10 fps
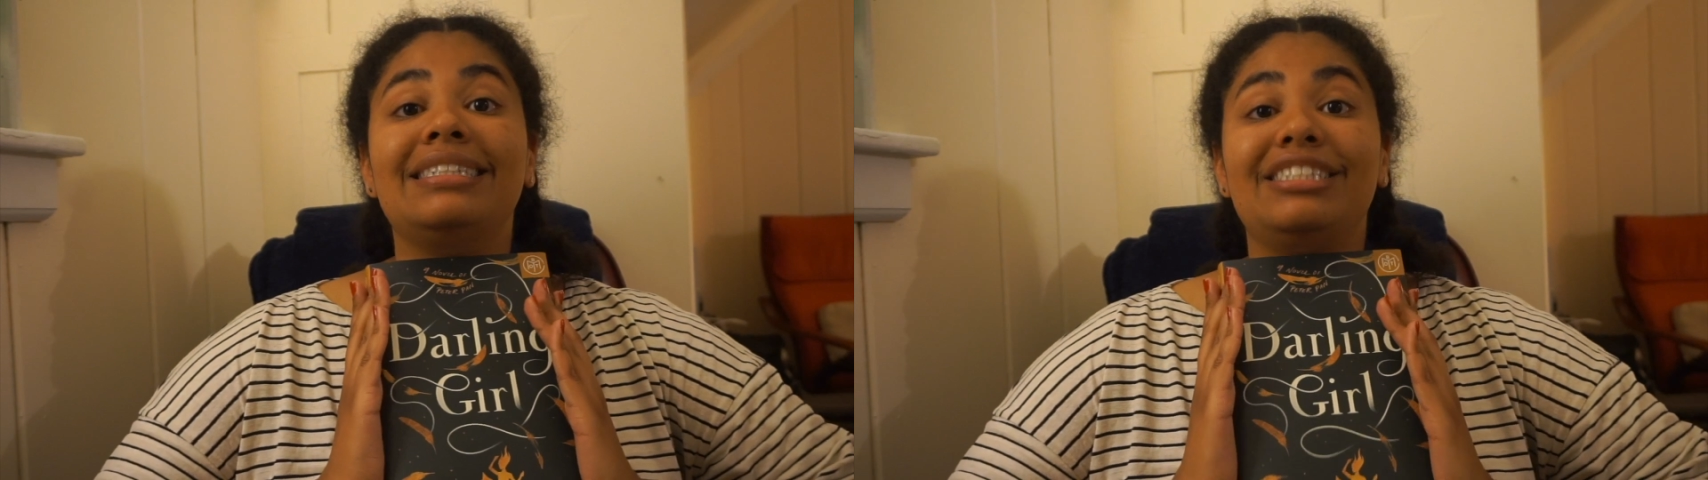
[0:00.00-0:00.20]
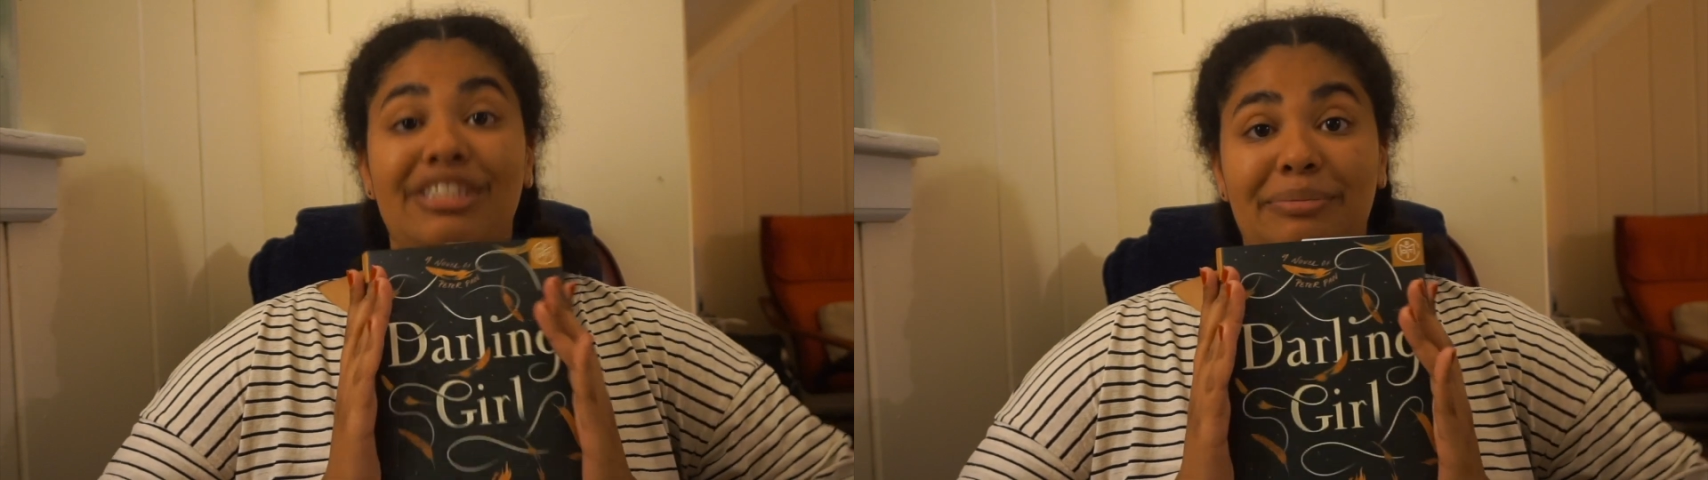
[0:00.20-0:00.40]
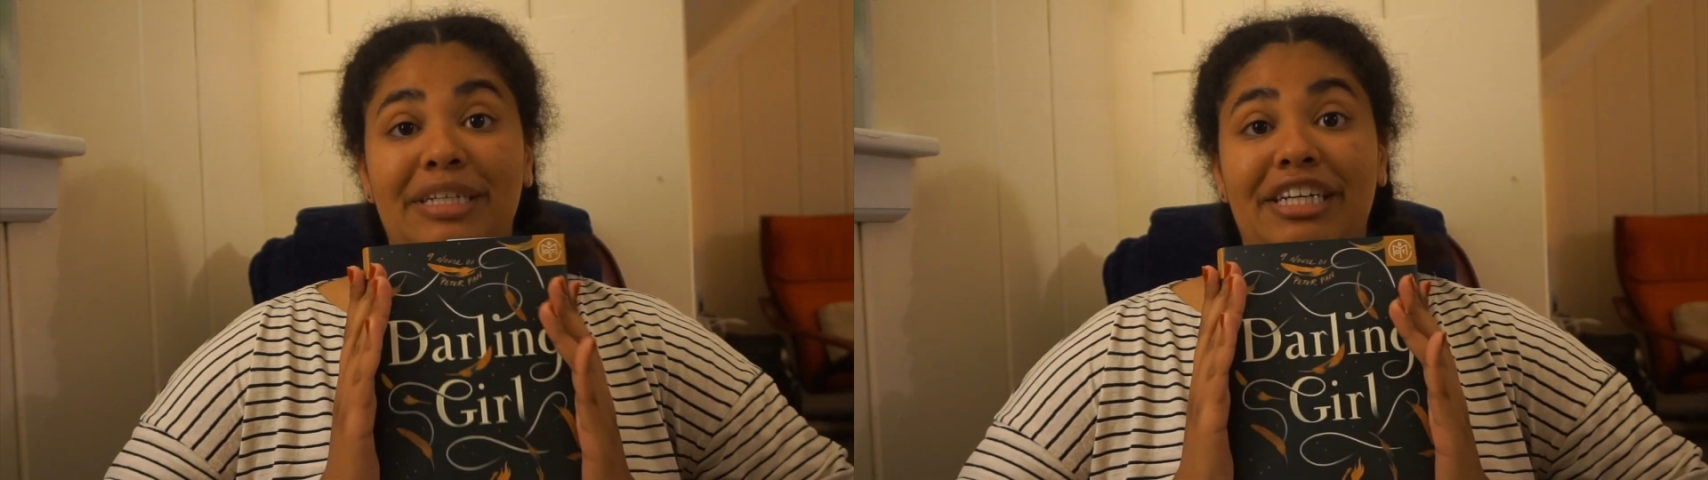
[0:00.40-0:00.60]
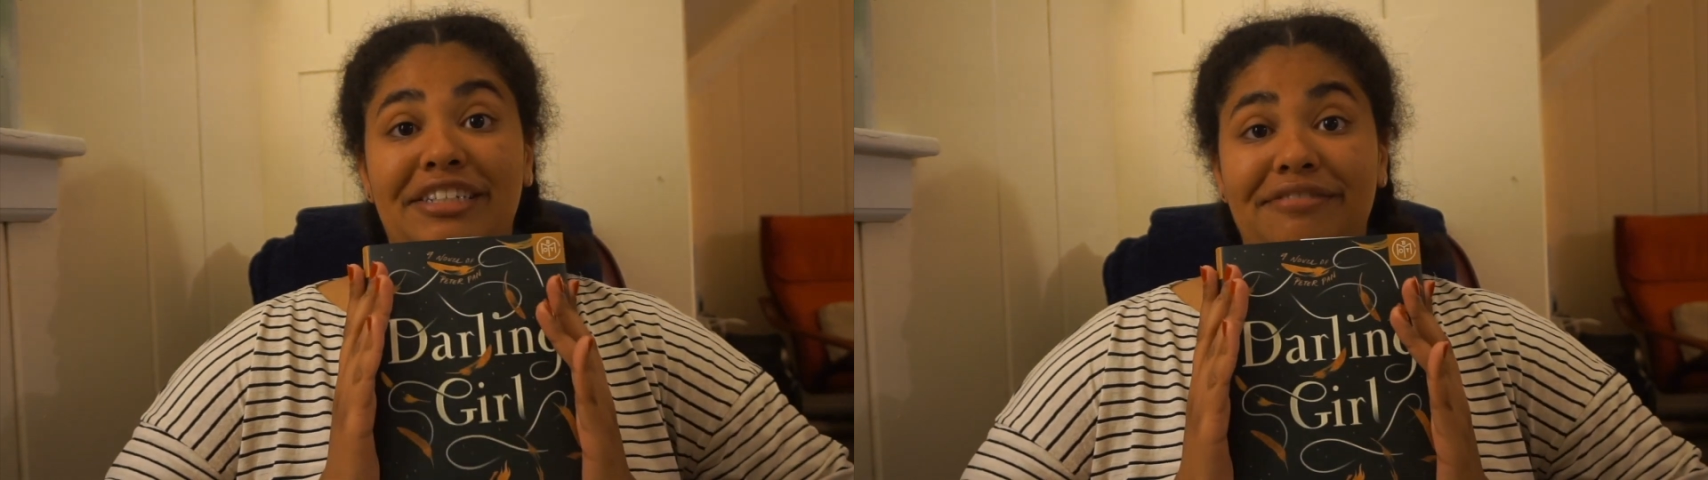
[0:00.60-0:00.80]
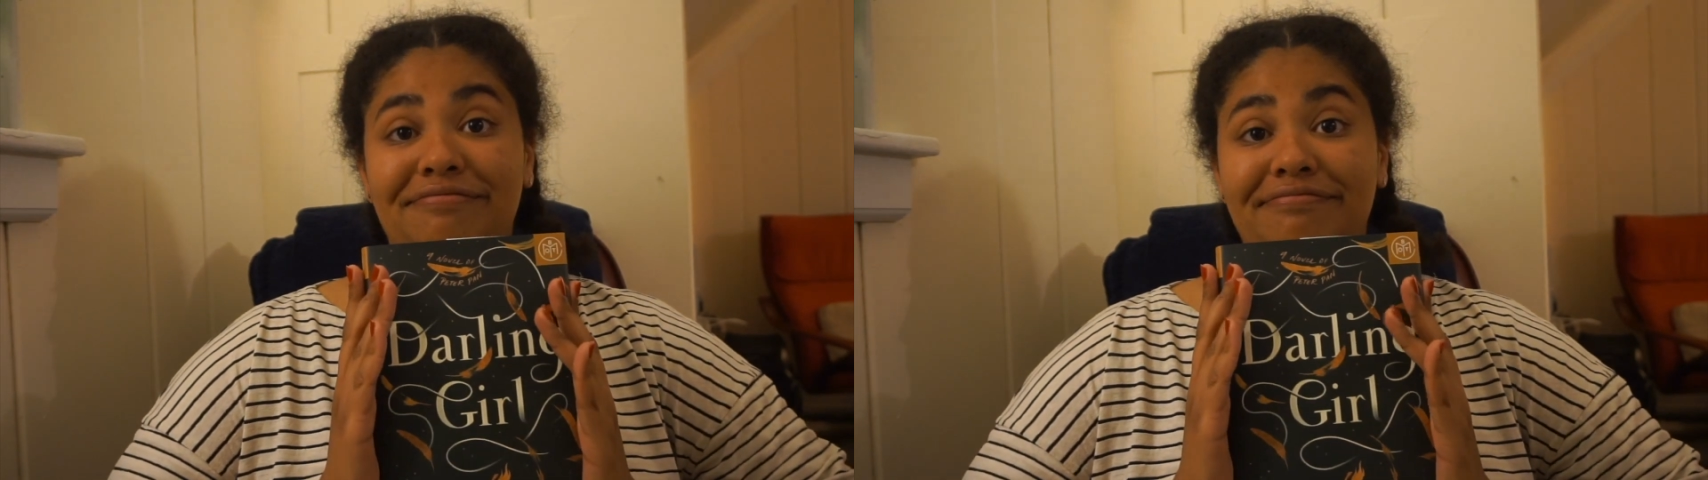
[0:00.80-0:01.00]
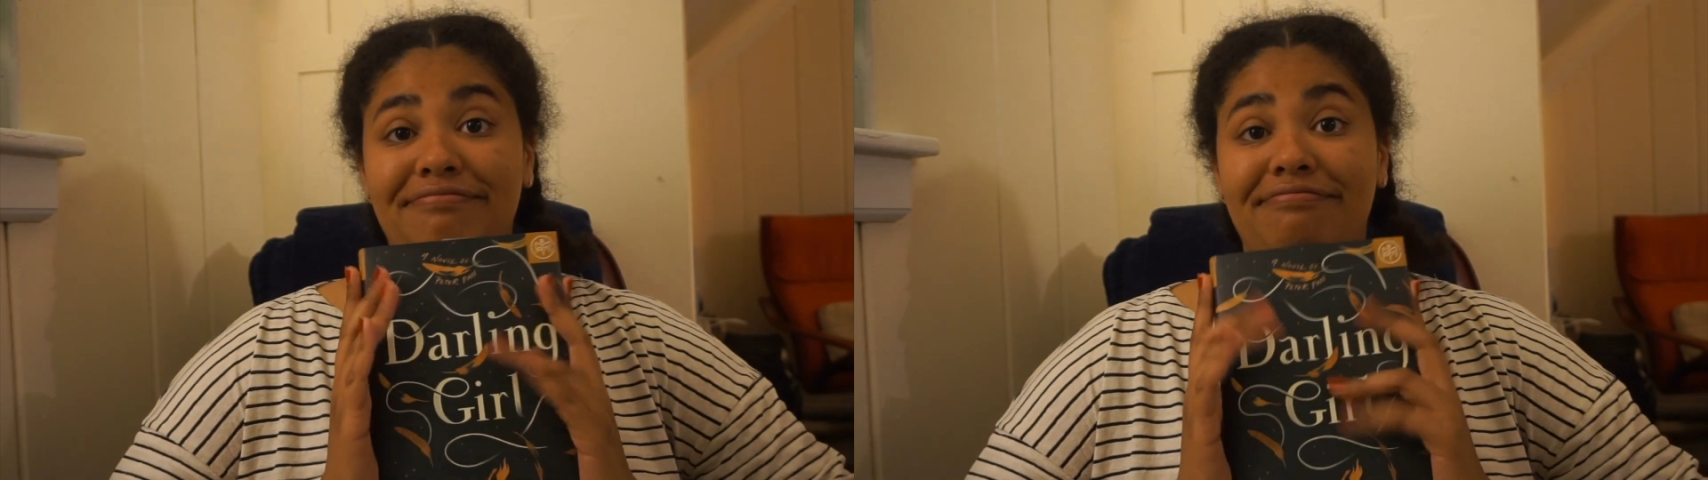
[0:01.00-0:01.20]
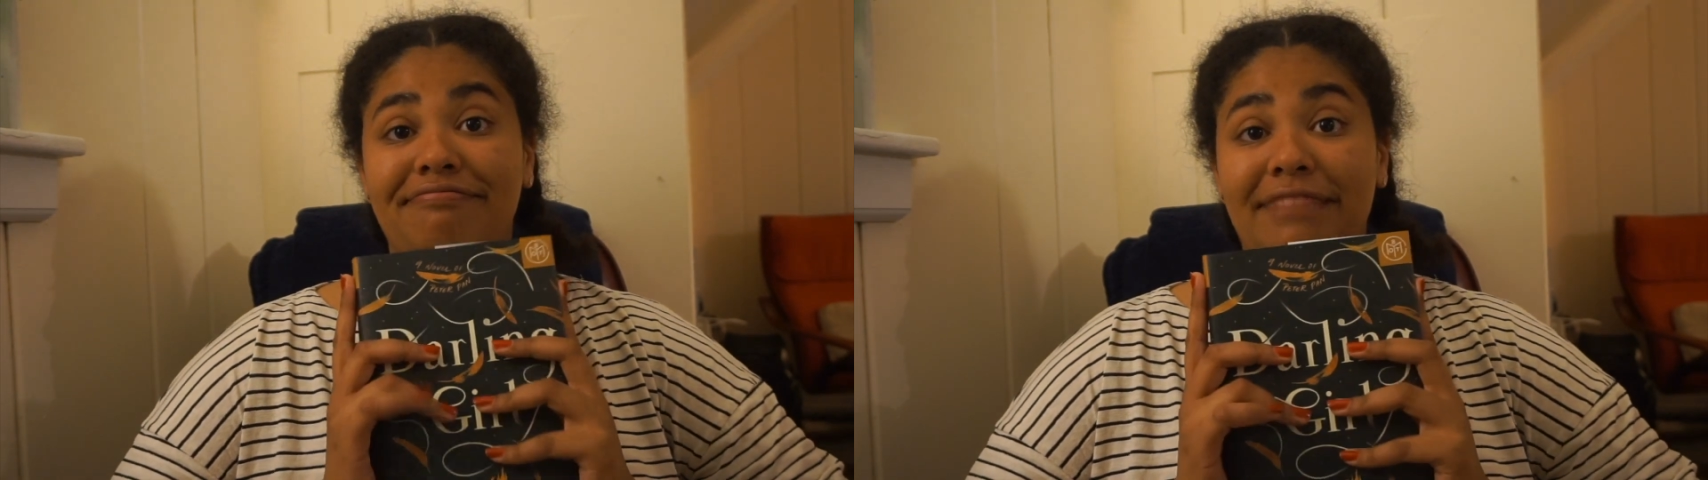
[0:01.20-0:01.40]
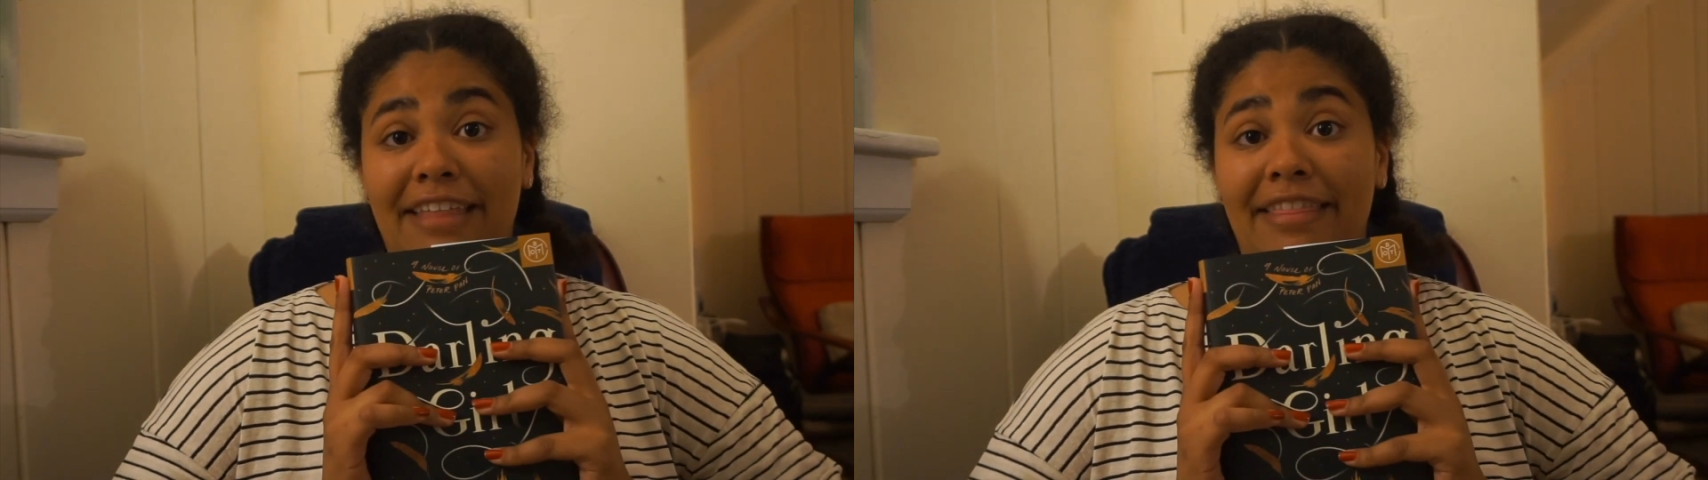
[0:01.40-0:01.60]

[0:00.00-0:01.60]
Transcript: good, I